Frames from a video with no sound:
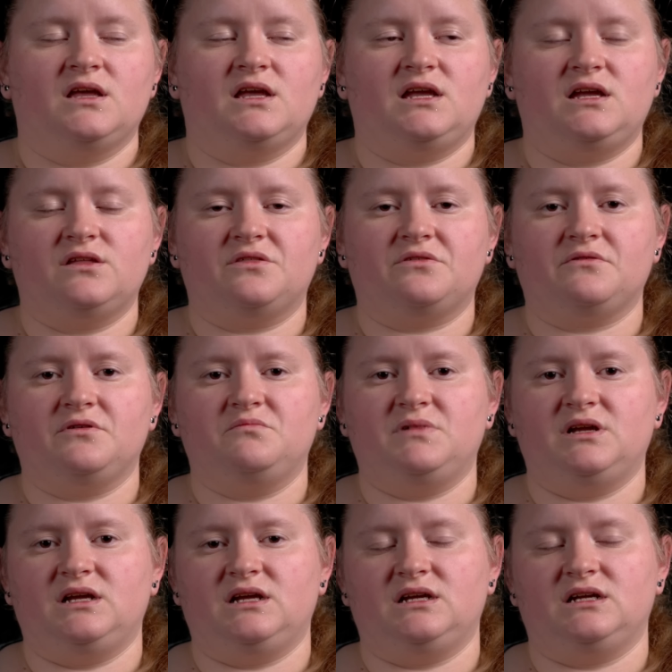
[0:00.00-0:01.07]
He threw
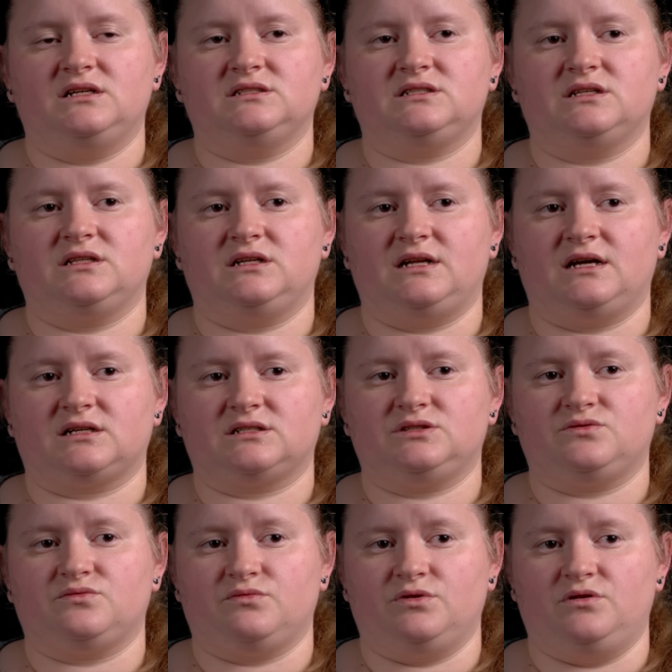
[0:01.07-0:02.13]
me into the
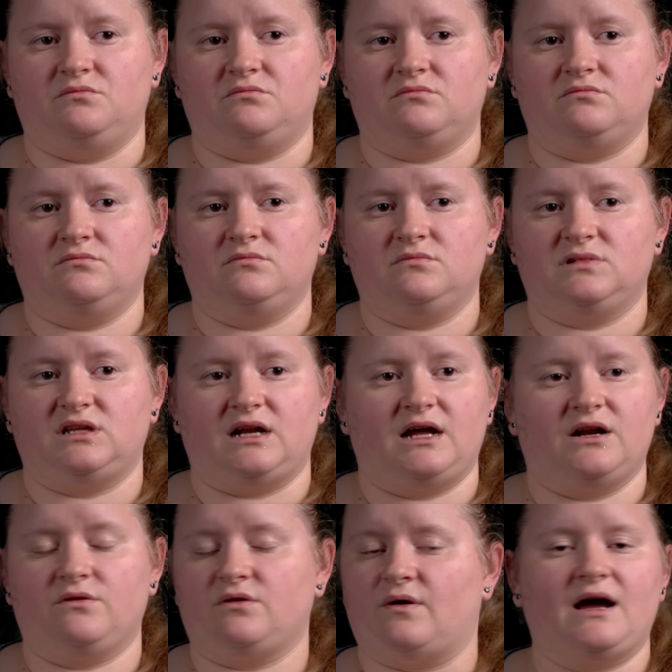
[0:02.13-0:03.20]
next room that I
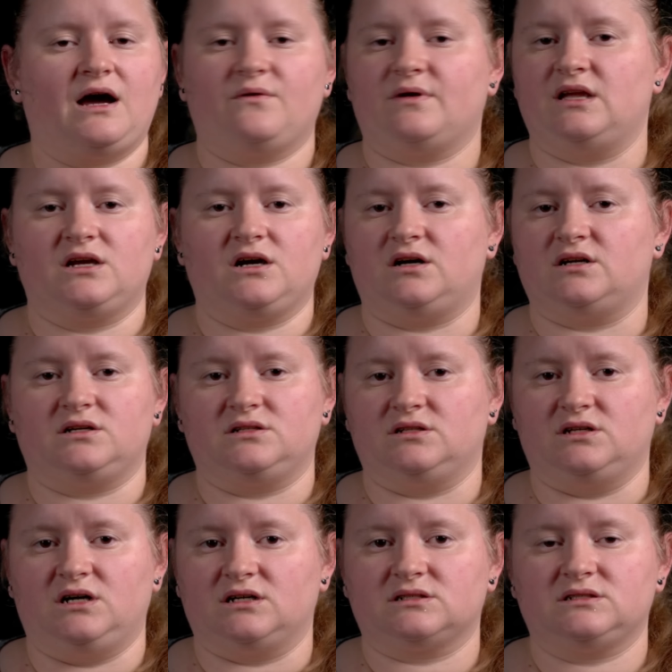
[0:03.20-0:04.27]
don't know how he got
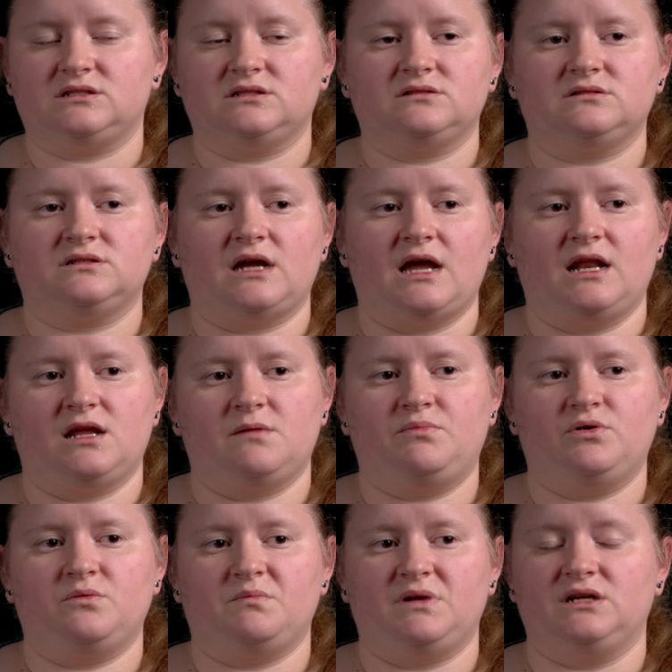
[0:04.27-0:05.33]
unlocked. And he
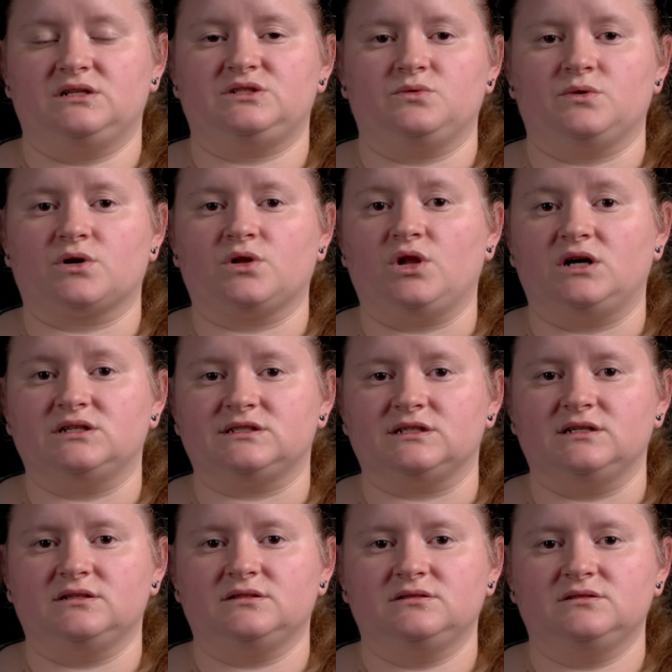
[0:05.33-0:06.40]
put me into a
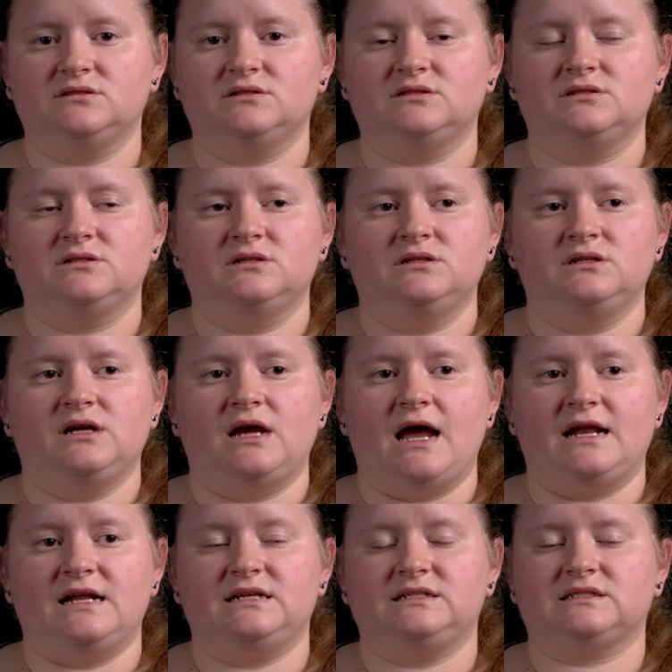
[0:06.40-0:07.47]
closet.
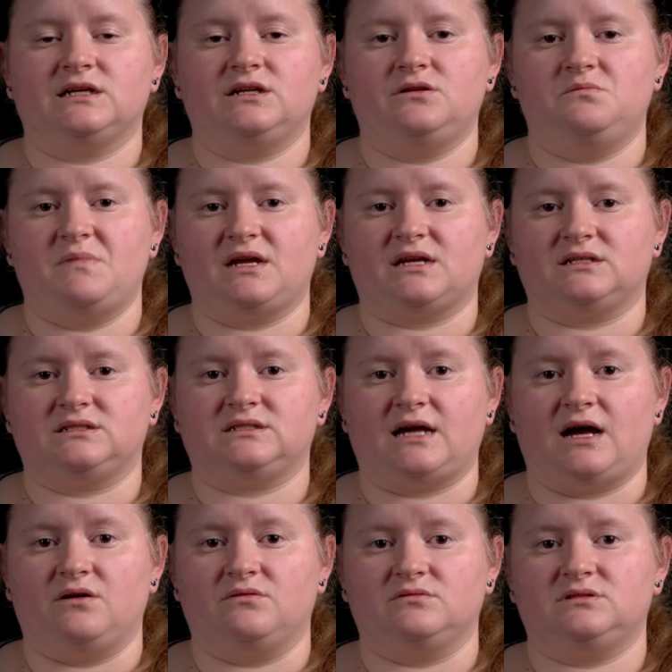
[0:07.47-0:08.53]
And he said he'd make a
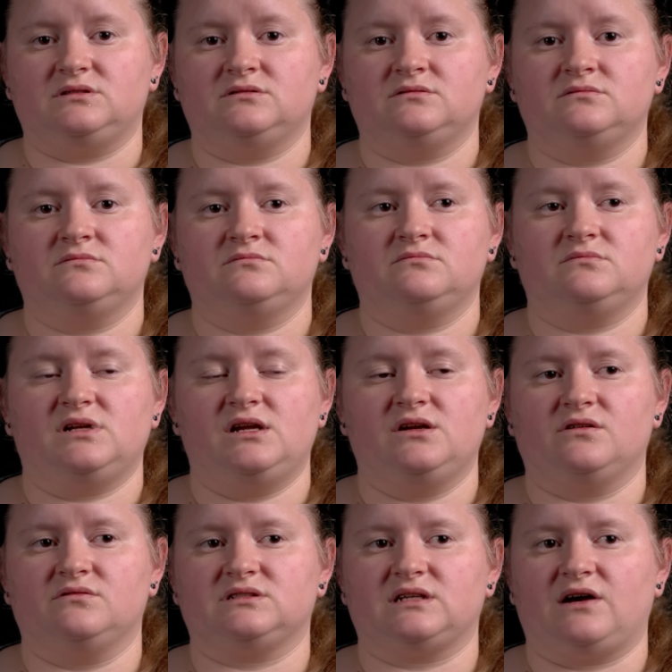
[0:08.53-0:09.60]
sound. He
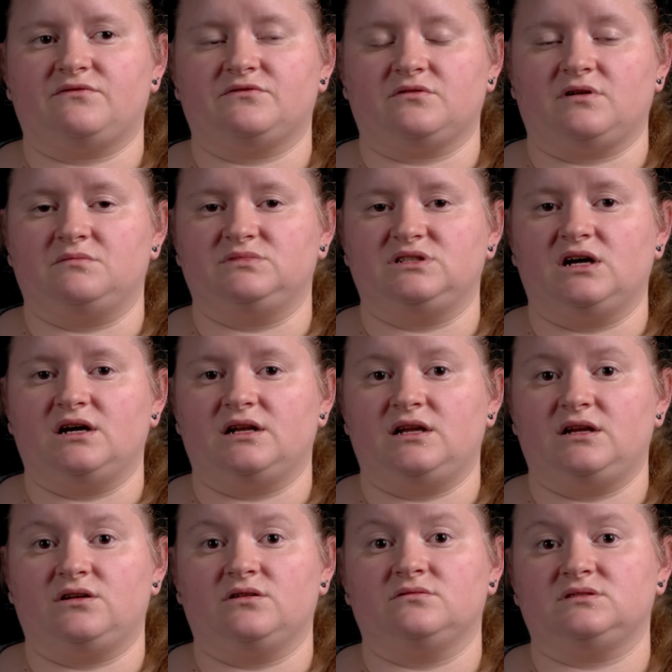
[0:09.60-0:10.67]
goes, after I'm done,
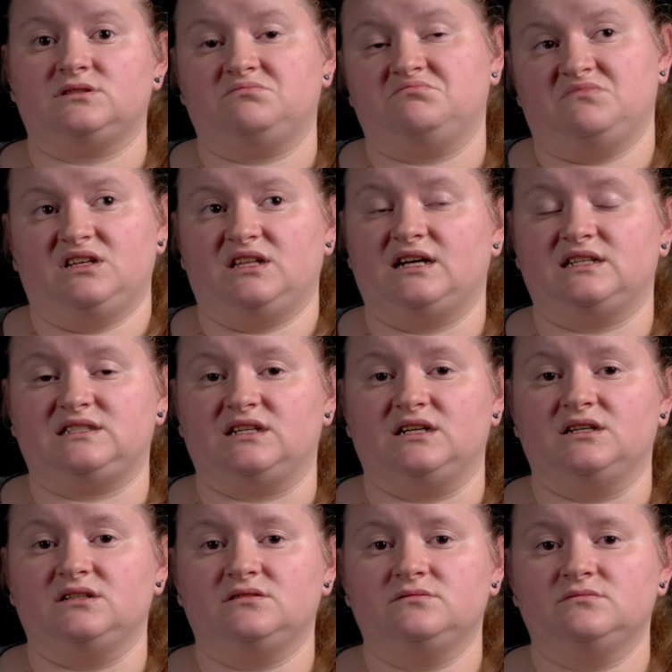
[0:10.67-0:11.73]
he goes, that's
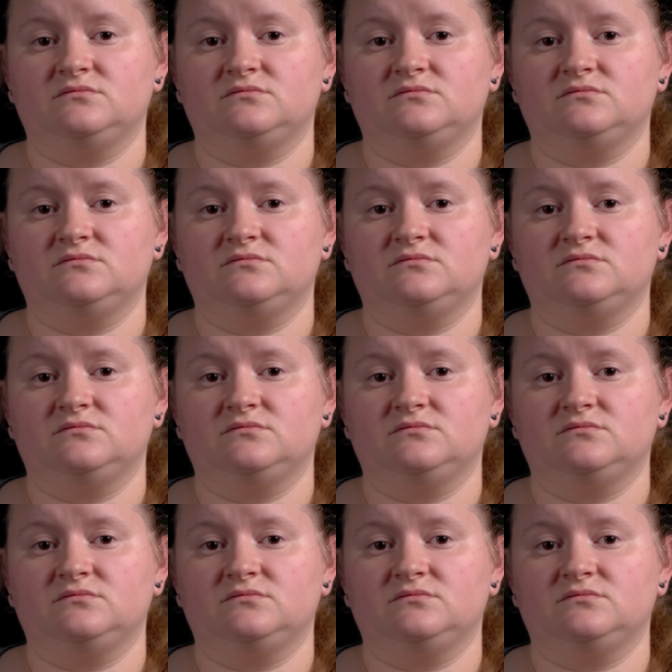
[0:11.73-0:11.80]
it.